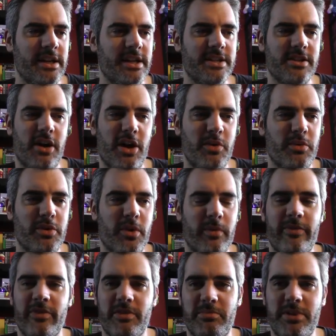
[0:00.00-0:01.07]
is I would opt
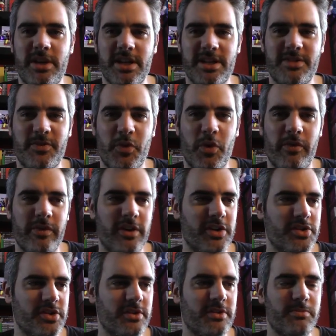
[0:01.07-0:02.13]
for the PS4
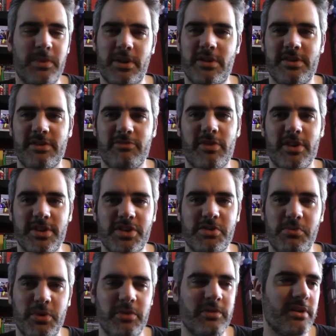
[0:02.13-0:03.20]
version because it runs
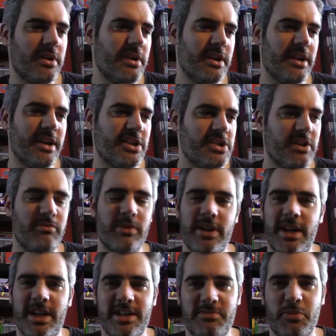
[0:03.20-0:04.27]
smoother,
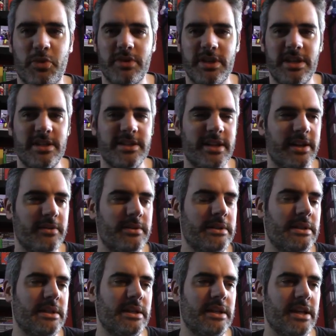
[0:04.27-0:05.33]
generally has detail.
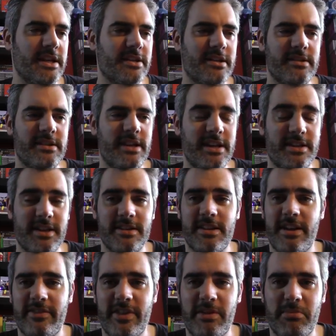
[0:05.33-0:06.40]
It does
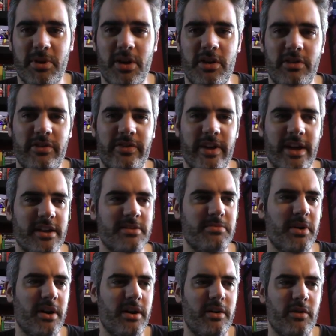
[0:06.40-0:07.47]
have that blur effect.
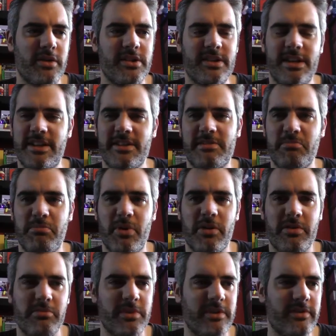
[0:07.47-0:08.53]
Honestly, it doesn't
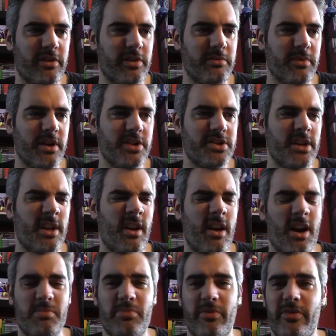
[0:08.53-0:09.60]
bother me very much.
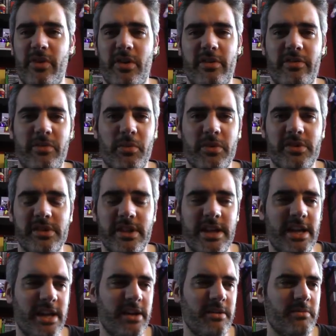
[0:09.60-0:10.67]
I'd prefer it if it wasn't
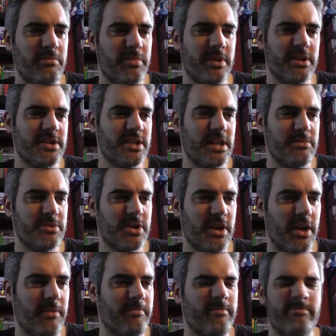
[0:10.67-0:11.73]
there, but at the same
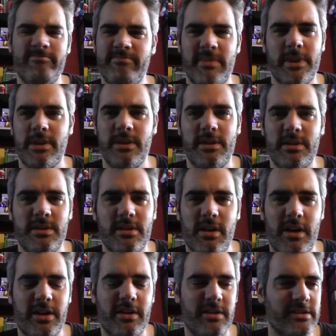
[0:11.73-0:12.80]
time,
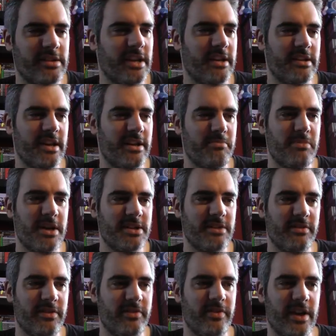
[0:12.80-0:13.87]
I can't say it's had a
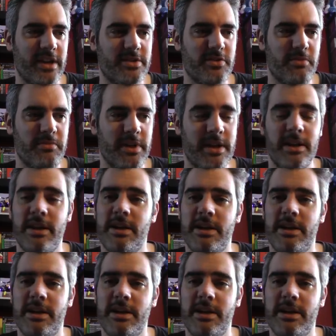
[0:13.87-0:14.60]
massive effect on me.